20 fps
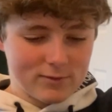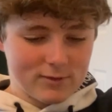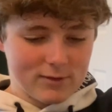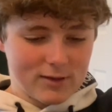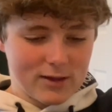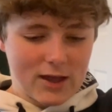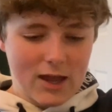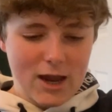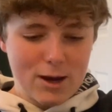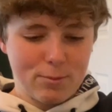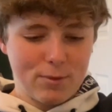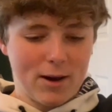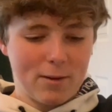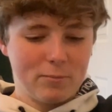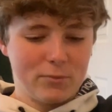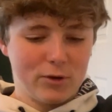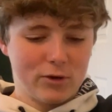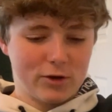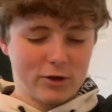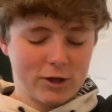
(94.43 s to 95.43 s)
Abraham
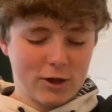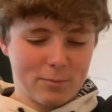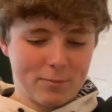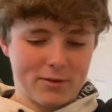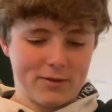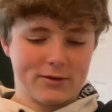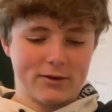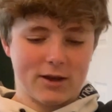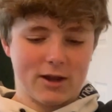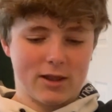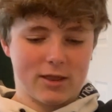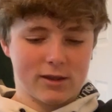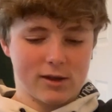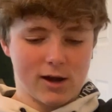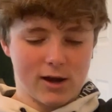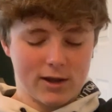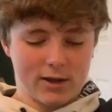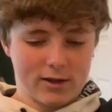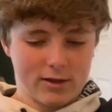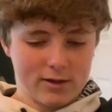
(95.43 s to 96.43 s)
looked up at the night sky.
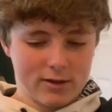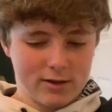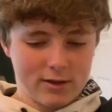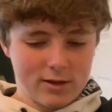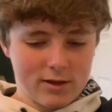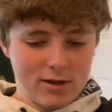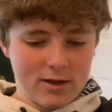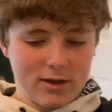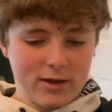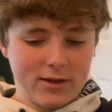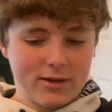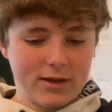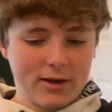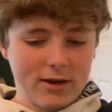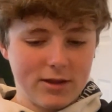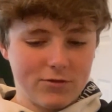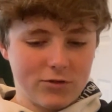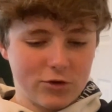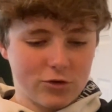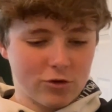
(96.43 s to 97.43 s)
He didn't
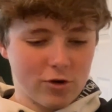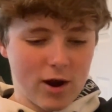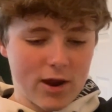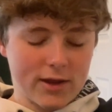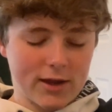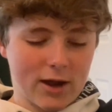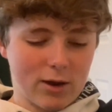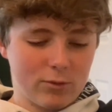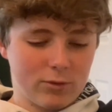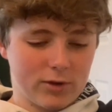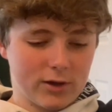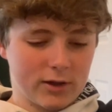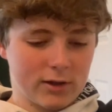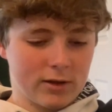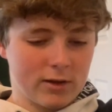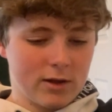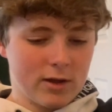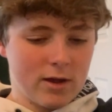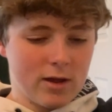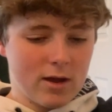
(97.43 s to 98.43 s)
even try counting.
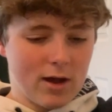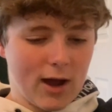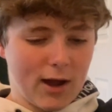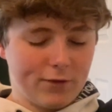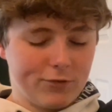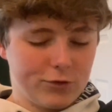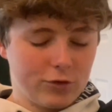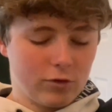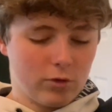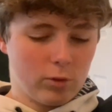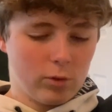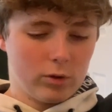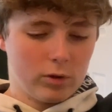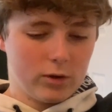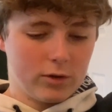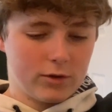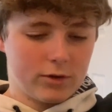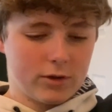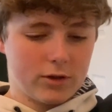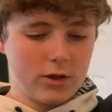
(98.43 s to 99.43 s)
After all,
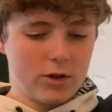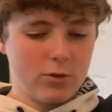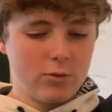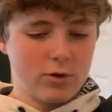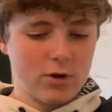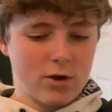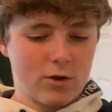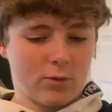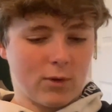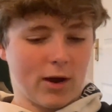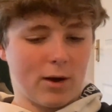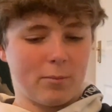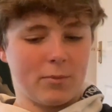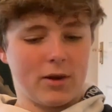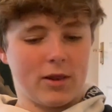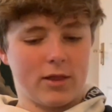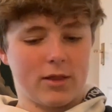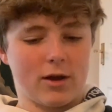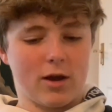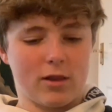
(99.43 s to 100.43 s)
do you know how many
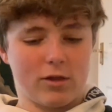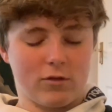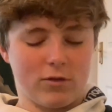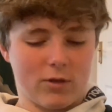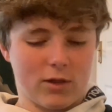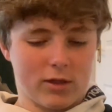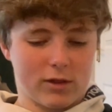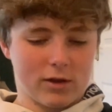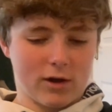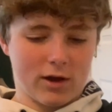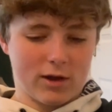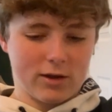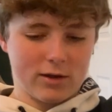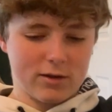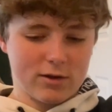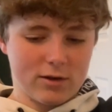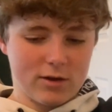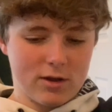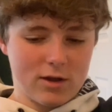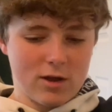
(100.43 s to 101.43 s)
stars are in the sky?
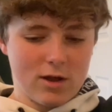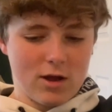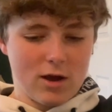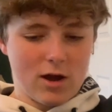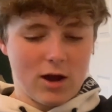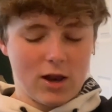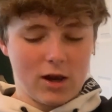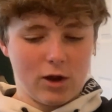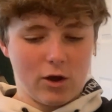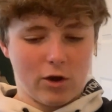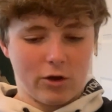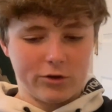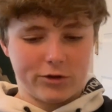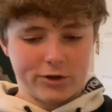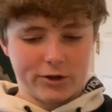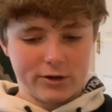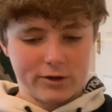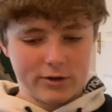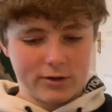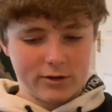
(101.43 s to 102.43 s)
A lot.
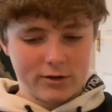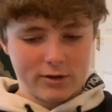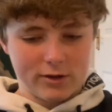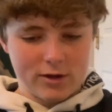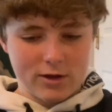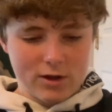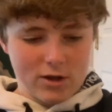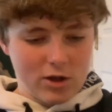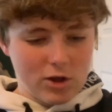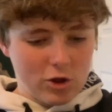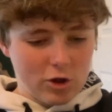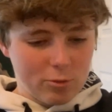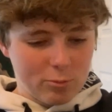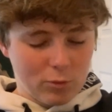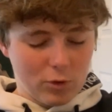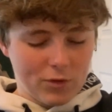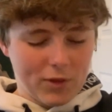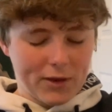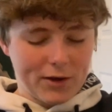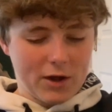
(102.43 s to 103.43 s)
More
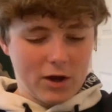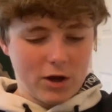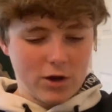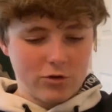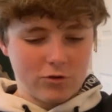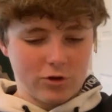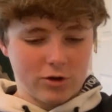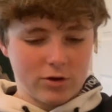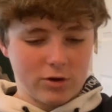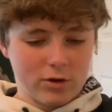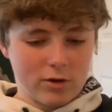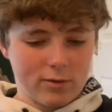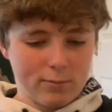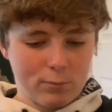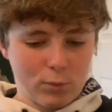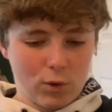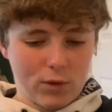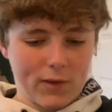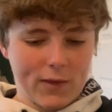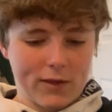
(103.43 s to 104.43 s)
than 100,
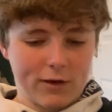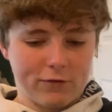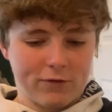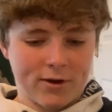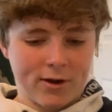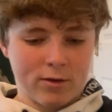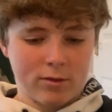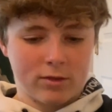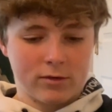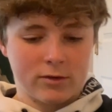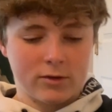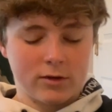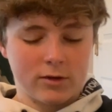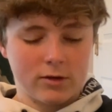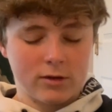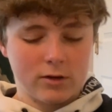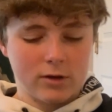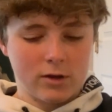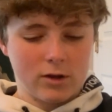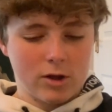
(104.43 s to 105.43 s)
more than 1,000,
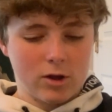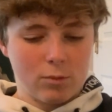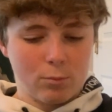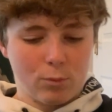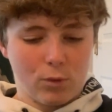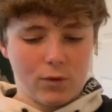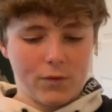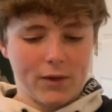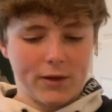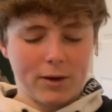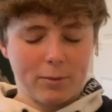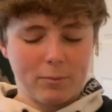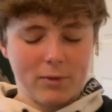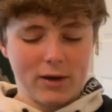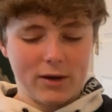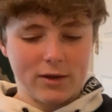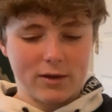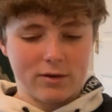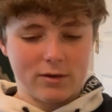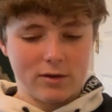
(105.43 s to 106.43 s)
more than
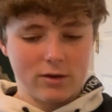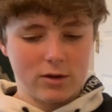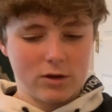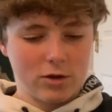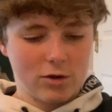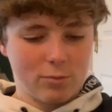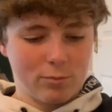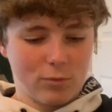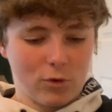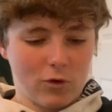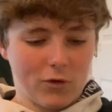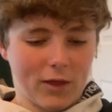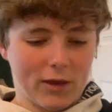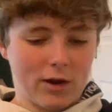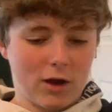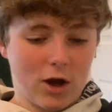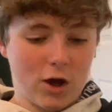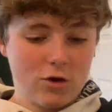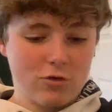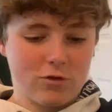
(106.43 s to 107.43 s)
1,000,000, more than
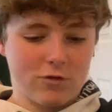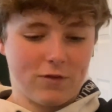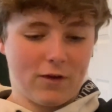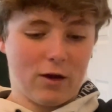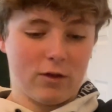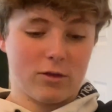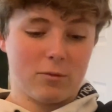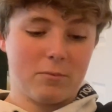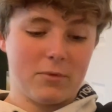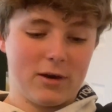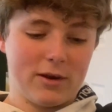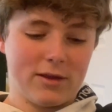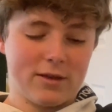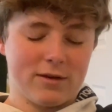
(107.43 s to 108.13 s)
100,000 million.